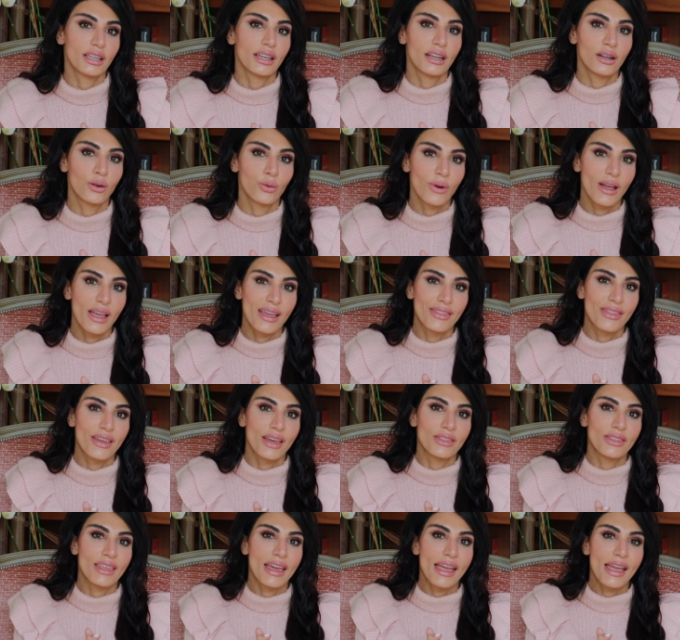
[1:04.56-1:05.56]
in a way
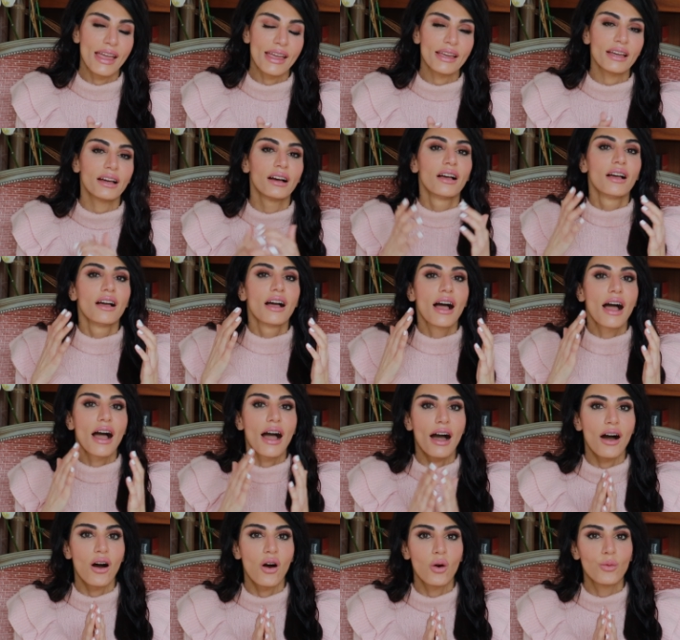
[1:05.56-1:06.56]
that they
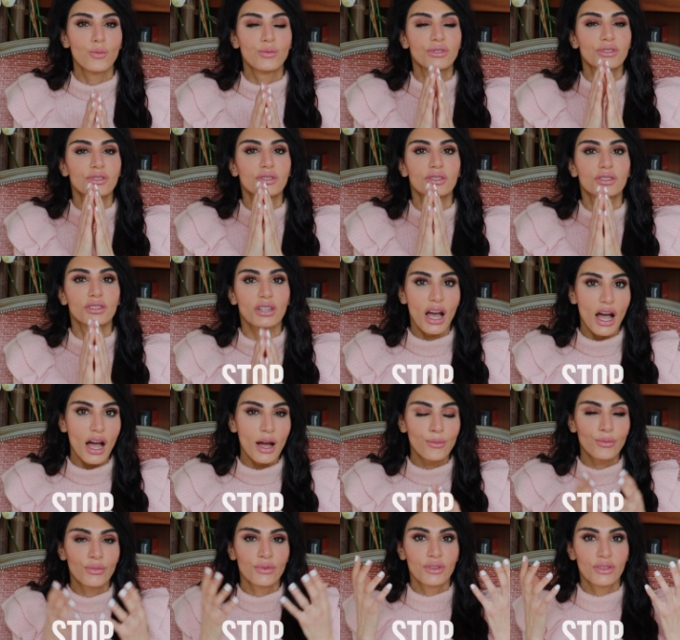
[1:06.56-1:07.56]
help
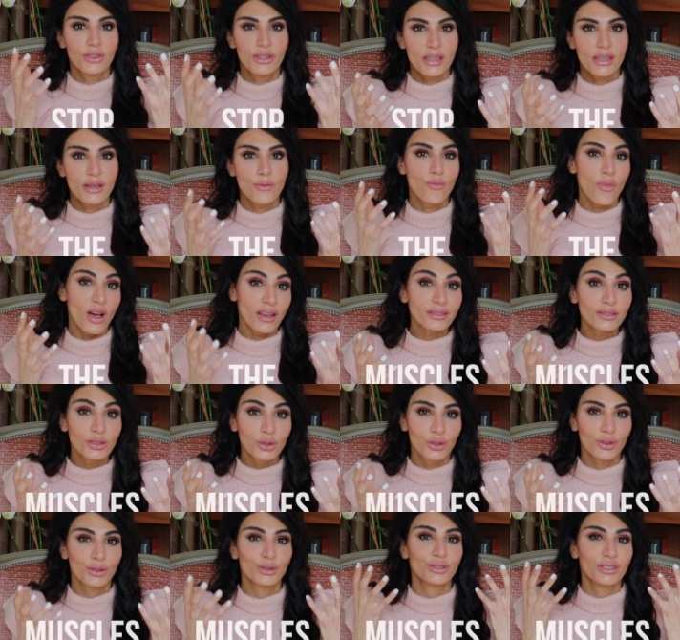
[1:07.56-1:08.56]
stop the
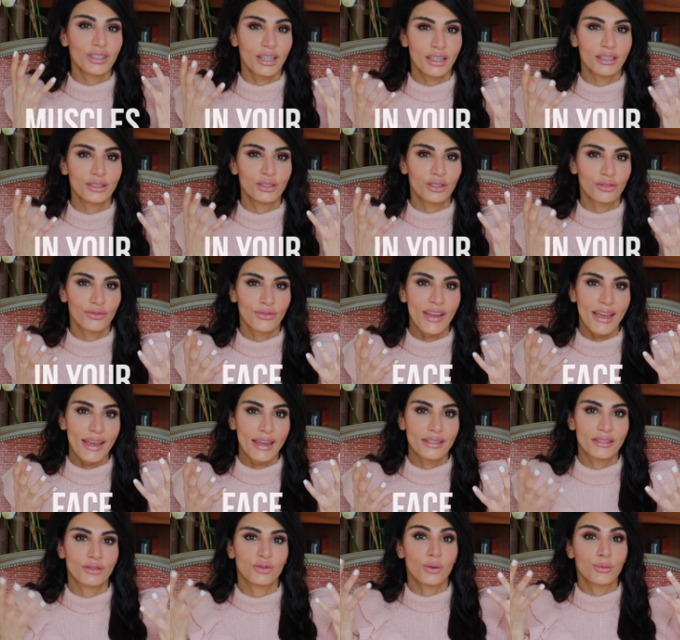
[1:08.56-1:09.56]
muscles in your
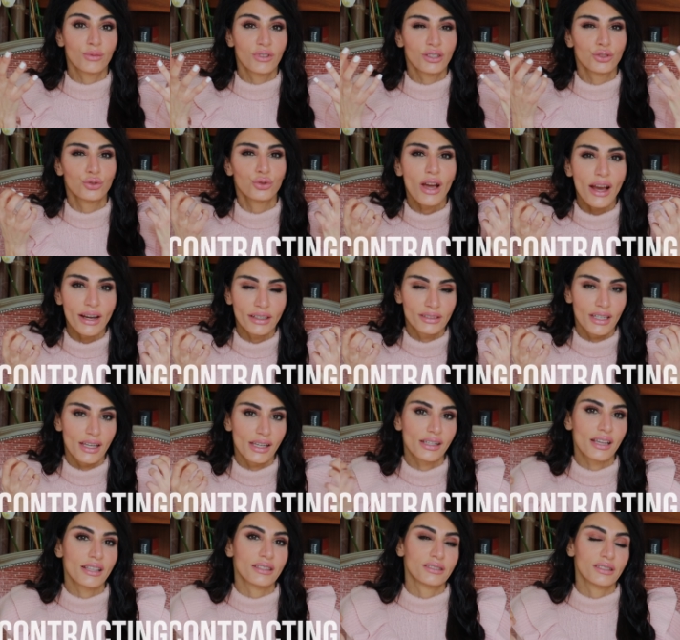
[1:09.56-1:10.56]
face from
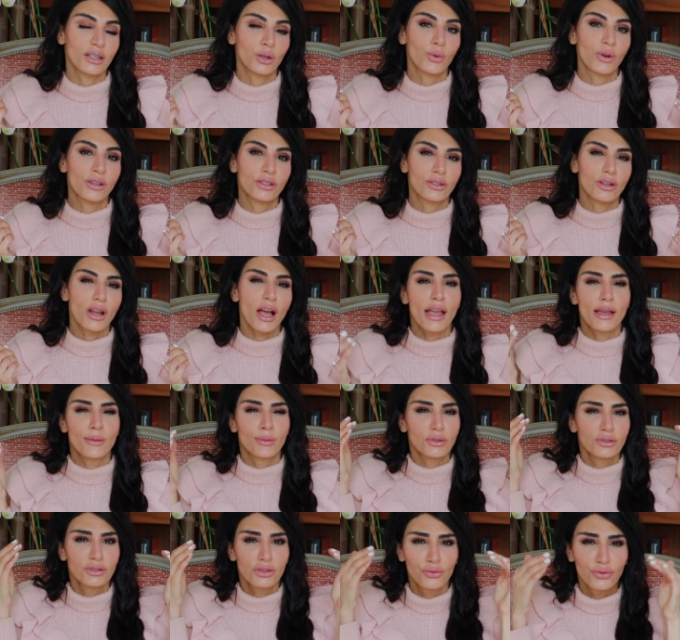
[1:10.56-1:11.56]
contracting. And so when you're not
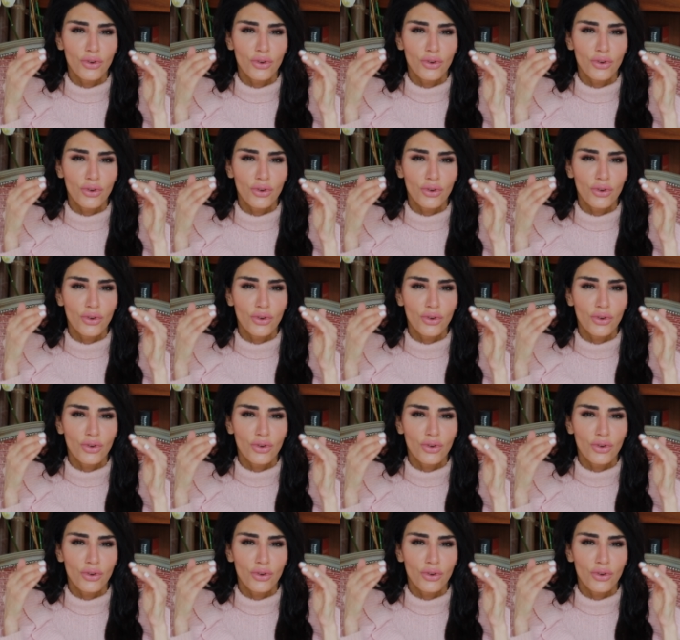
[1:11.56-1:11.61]
able to